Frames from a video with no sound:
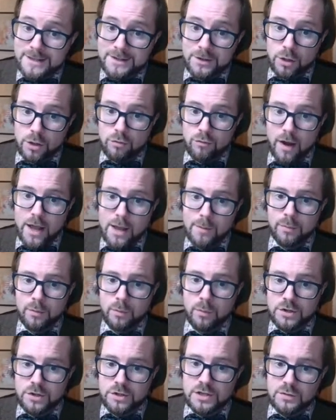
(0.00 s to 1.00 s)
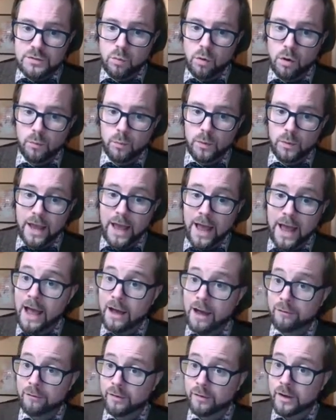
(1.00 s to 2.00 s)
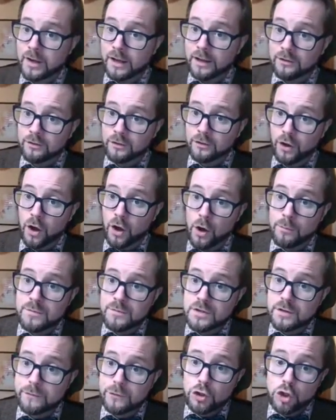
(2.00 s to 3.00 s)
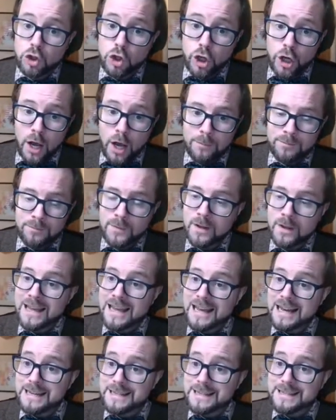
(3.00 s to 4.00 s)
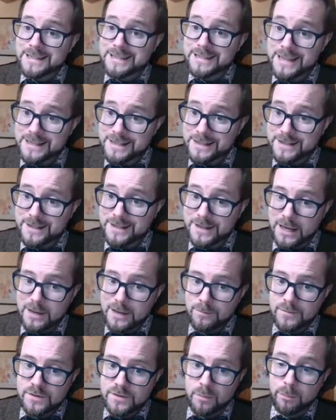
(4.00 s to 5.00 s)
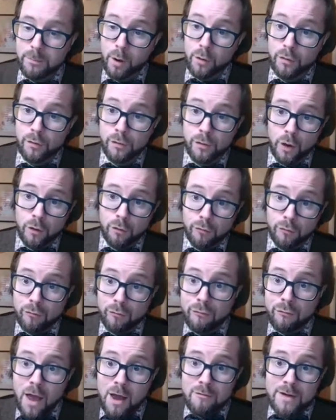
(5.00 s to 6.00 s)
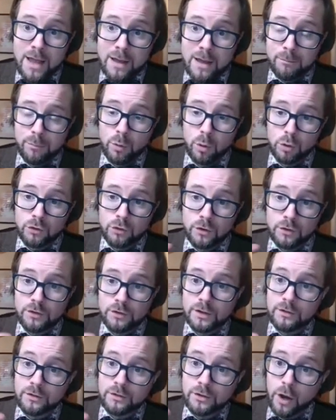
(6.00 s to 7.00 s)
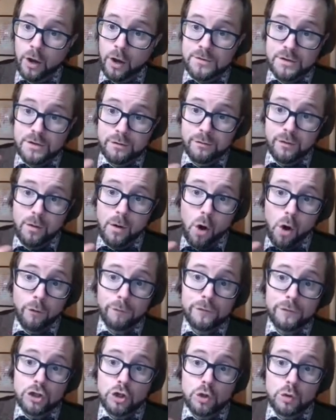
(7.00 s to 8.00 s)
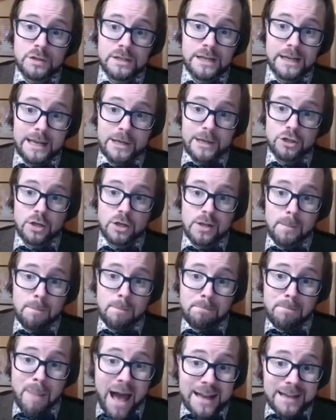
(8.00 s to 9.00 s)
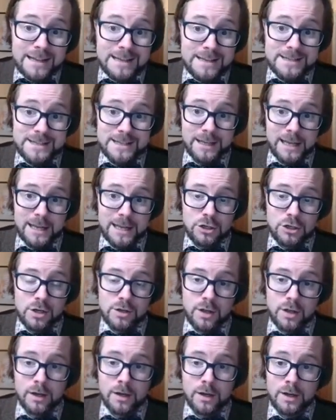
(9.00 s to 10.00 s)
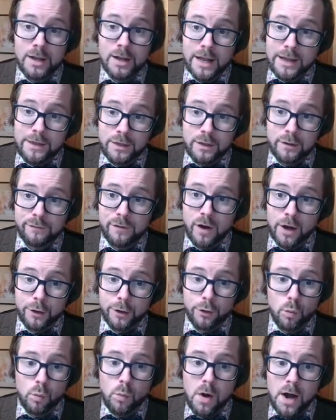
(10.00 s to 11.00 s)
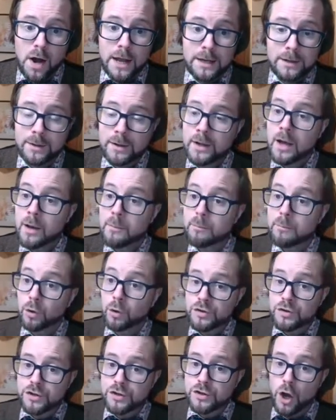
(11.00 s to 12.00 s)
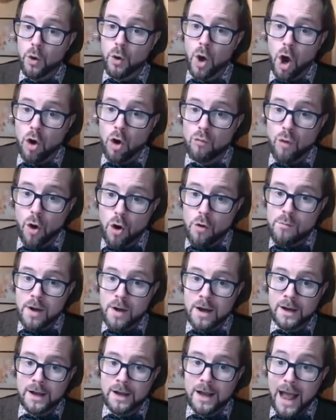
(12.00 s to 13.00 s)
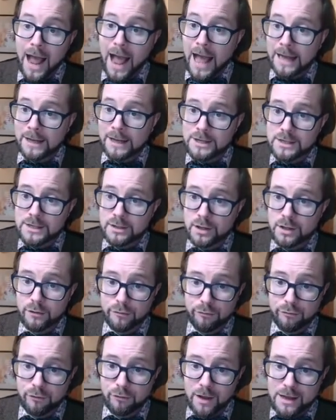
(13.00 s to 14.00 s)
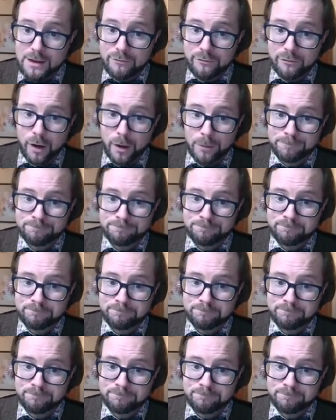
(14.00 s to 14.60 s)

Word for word: in the grape, which is what we have in terms of sugar, acidity. So, both of those very important in terms of offshooting each other, balancing each other in the final wine, but also aroma and flavor.